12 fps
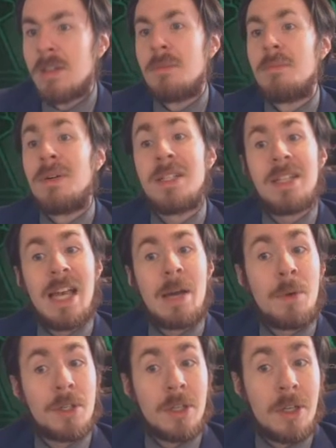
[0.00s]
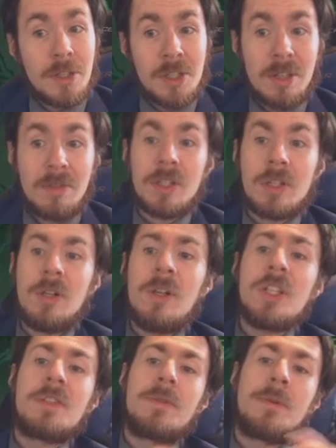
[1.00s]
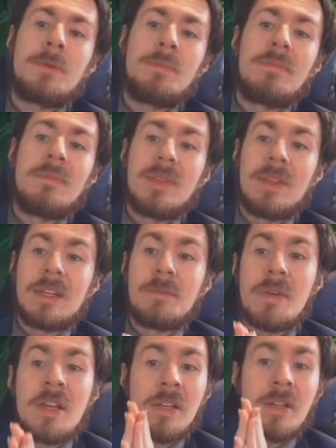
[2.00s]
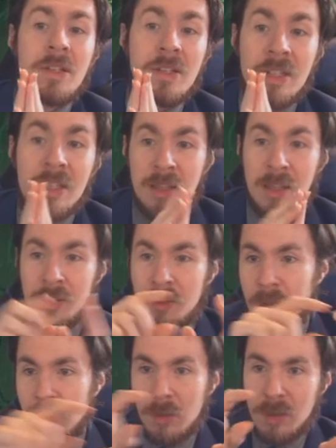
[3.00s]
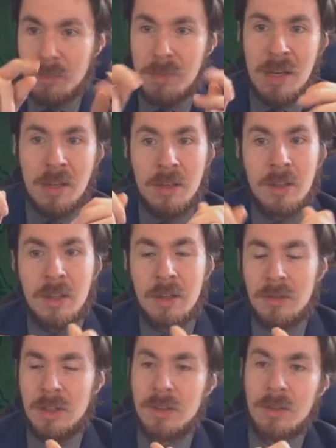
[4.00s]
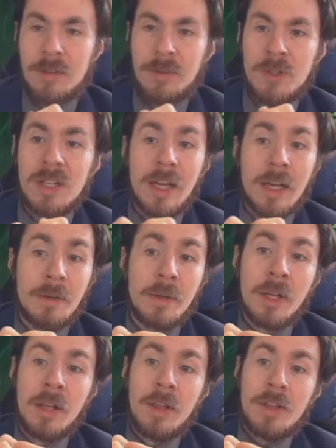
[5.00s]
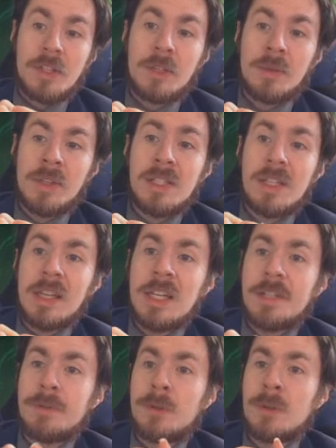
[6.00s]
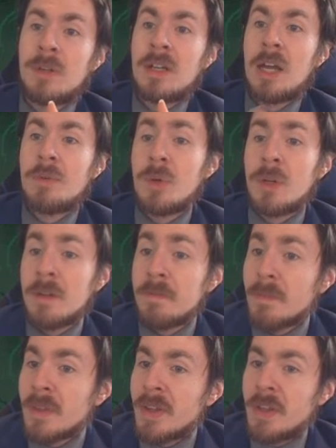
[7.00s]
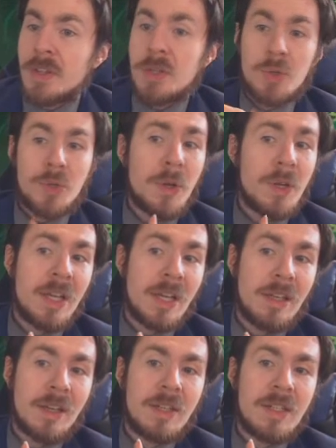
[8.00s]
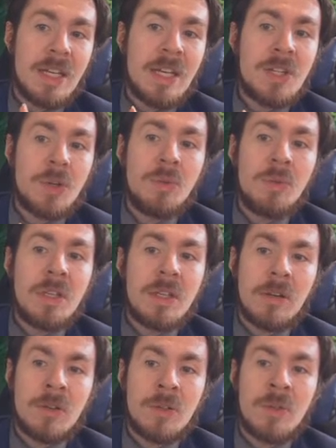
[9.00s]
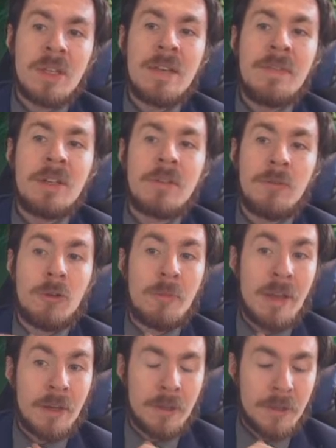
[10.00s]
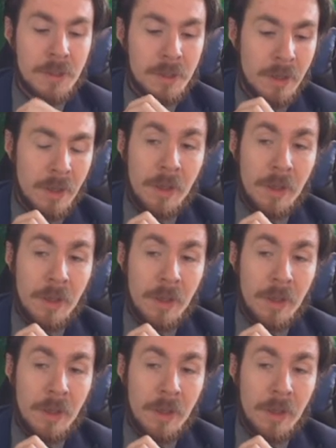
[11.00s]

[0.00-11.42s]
But at what cost? The cost for the companion is listed under the little companion thing there, under the first line. So in this case, for Gyruda, your starting deck contains only cards with even converter mana cost.